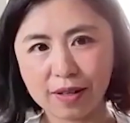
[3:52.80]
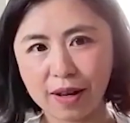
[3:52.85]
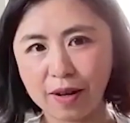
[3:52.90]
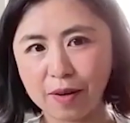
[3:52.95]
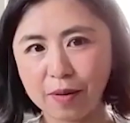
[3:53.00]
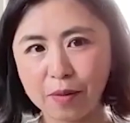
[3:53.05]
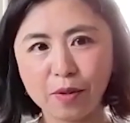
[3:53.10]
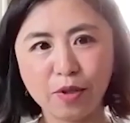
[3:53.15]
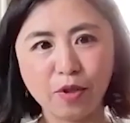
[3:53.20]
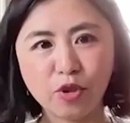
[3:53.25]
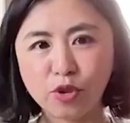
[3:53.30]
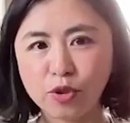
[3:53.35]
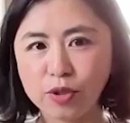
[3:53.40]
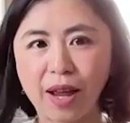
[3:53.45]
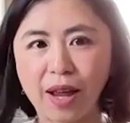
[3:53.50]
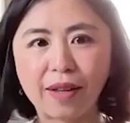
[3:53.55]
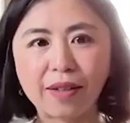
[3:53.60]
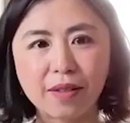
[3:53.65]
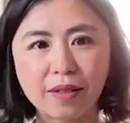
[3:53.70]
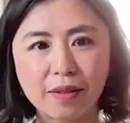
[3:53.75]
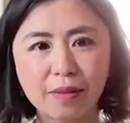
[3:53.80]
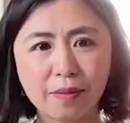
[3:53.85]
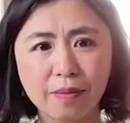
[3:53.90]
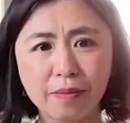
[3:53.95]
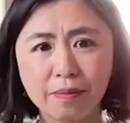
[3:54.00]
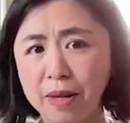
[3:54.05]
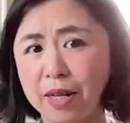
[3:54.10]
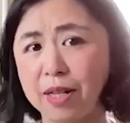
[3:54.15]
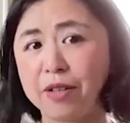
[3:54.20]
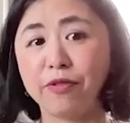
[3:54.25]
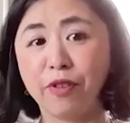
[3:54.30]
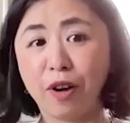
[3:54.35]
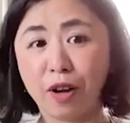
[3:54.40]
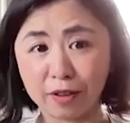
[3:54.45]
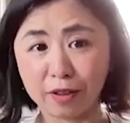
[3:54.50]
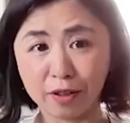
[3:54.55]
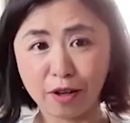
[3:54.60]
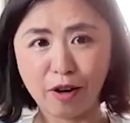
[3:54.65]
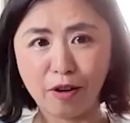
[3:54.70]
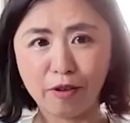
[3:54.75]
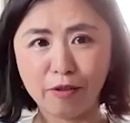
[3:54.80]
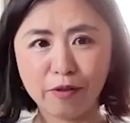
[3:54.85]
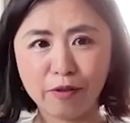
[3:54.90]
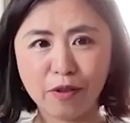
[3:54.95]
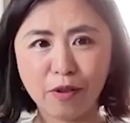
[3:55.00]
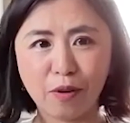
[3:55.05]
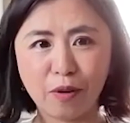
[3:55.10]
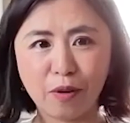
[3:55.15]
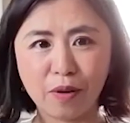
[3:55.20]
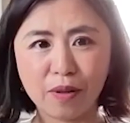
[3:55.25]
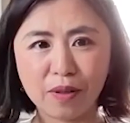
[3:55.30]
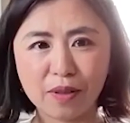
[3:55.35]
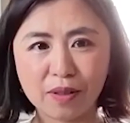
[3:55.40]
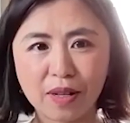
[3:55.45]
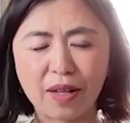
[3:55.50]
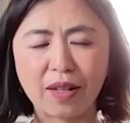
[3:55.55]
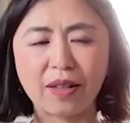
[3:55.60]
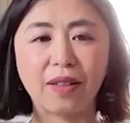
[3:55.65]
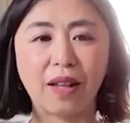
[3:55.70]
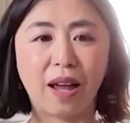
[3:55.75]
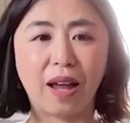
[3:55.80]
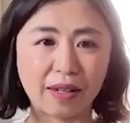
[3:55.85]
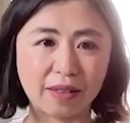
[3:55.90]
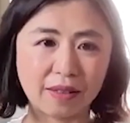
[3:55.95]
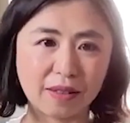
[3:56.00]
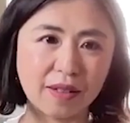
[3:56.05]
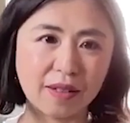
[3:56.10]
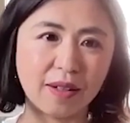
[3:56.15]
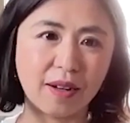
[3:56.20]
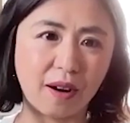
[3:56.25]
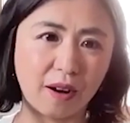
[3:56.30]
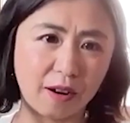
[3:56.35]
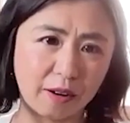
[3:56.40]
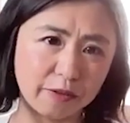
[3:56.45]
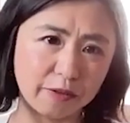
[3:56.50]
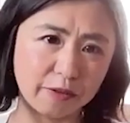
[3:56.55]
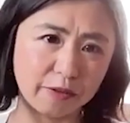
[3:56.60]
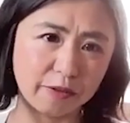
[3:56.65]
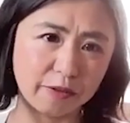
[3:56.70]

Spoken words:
that we should not make fun of or take light of.